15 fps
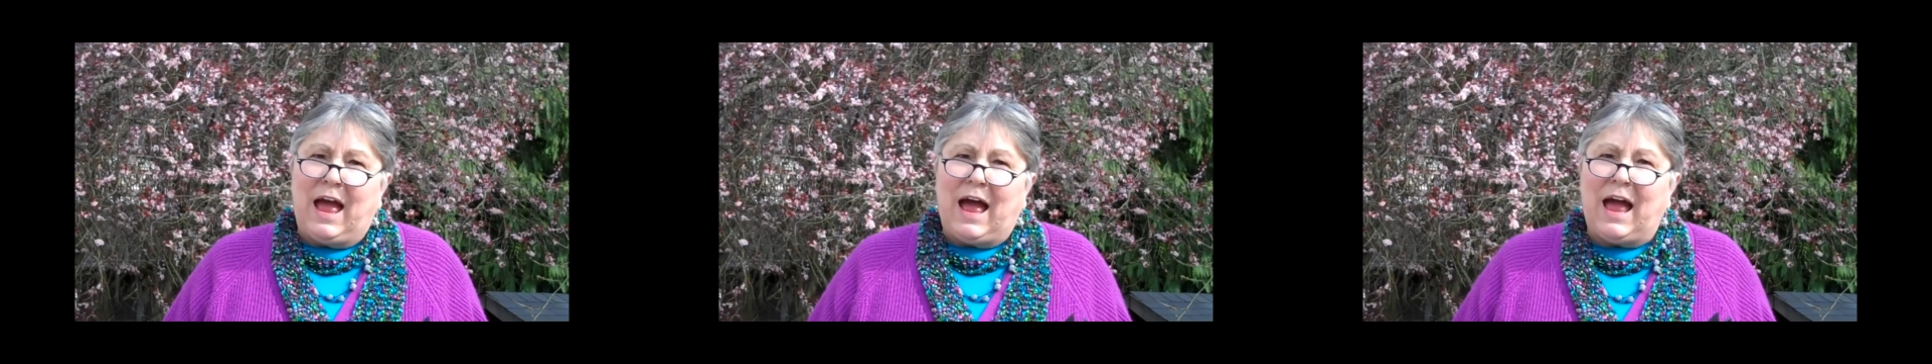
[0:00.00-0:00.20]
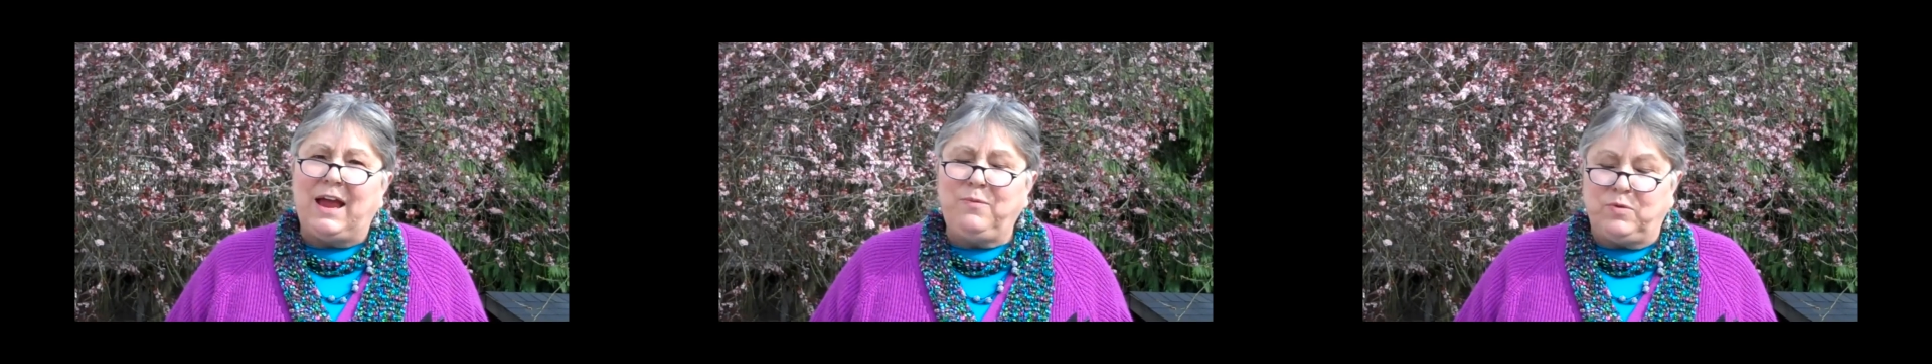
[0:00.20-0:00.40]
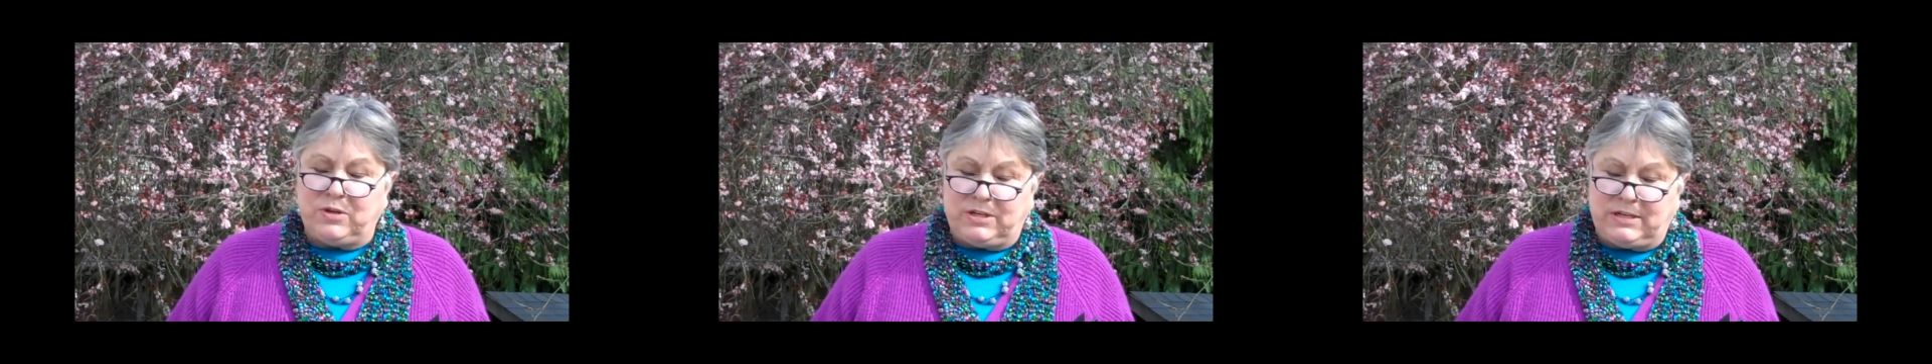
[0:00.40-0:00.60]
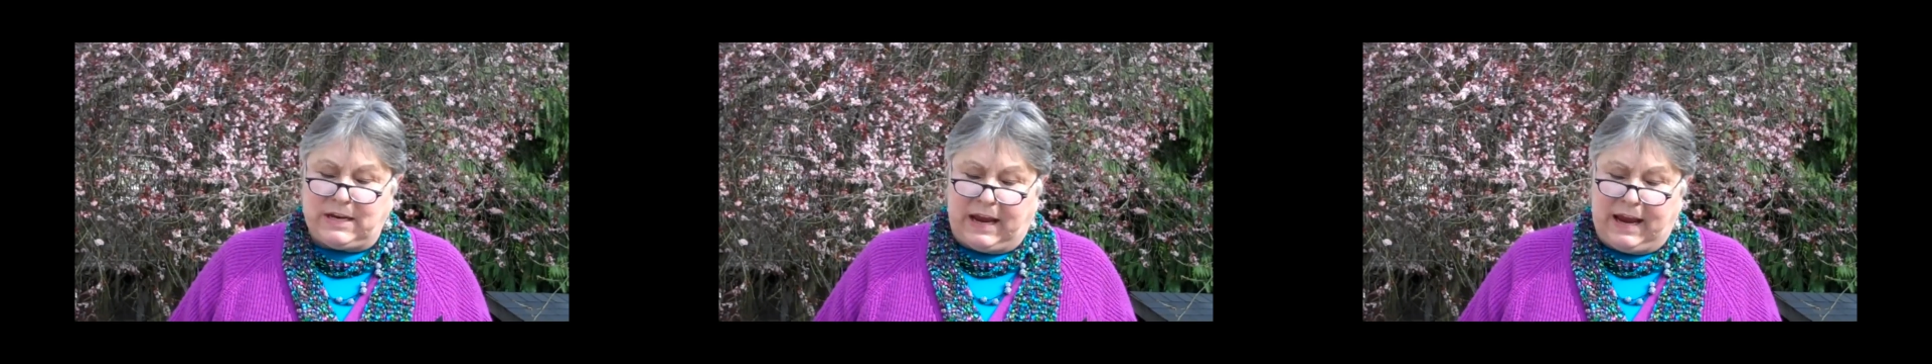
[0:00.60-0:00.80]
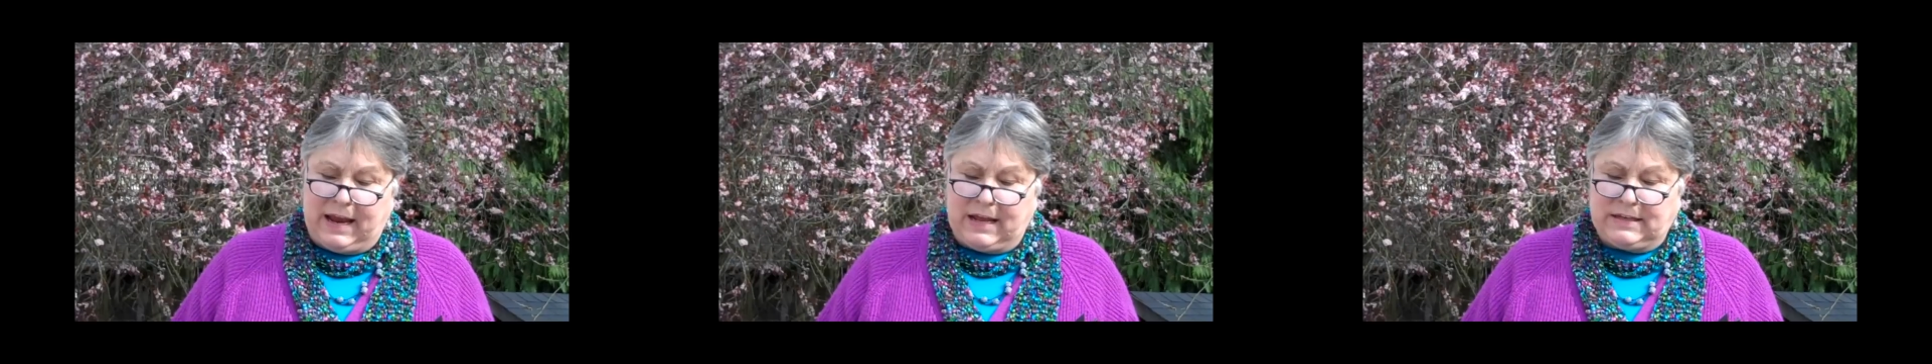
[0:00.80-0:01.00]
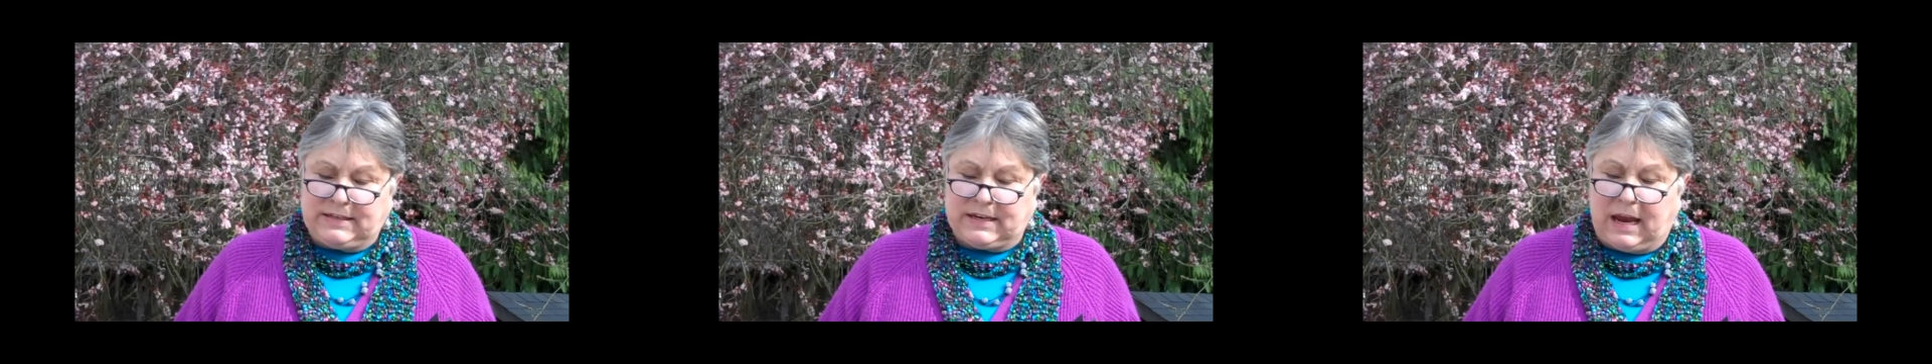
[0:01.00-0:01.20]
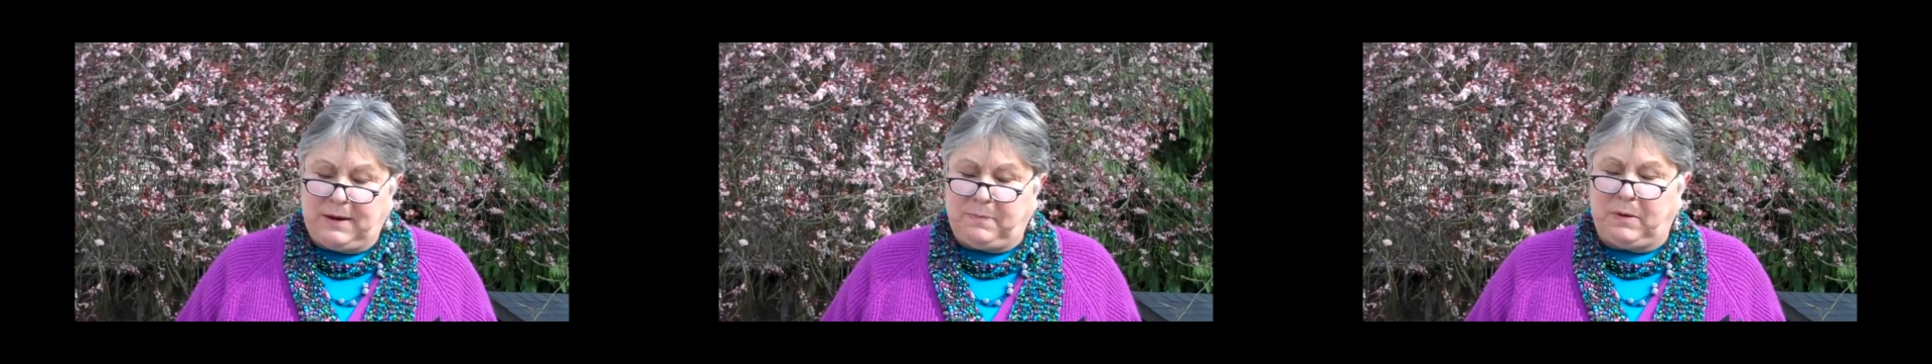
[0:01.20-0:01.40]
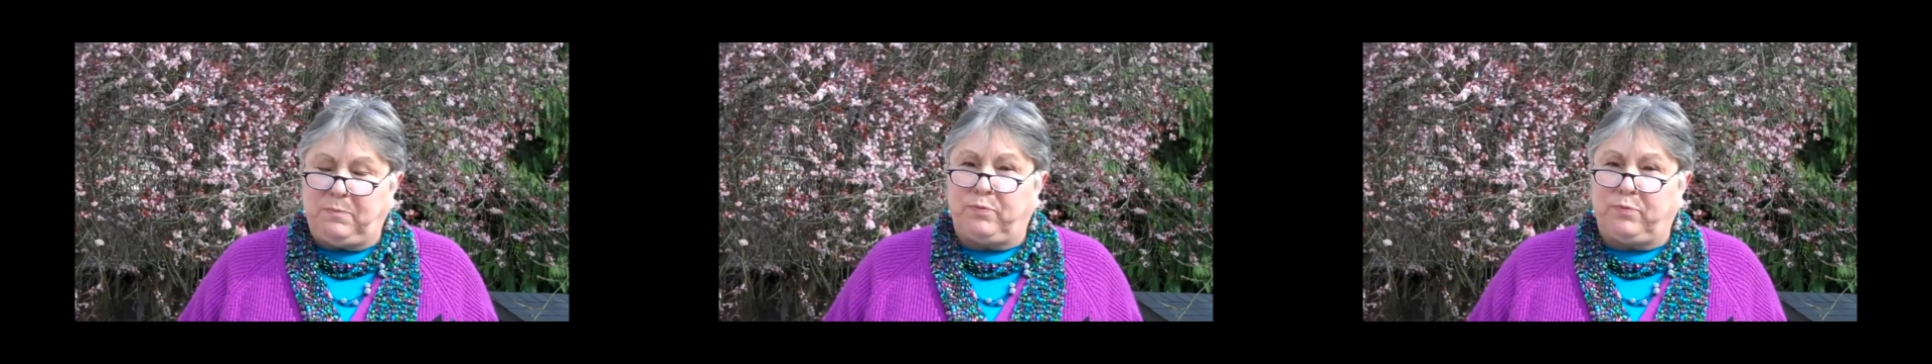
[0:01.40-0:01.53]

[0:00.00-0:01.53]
I would dance. I'd be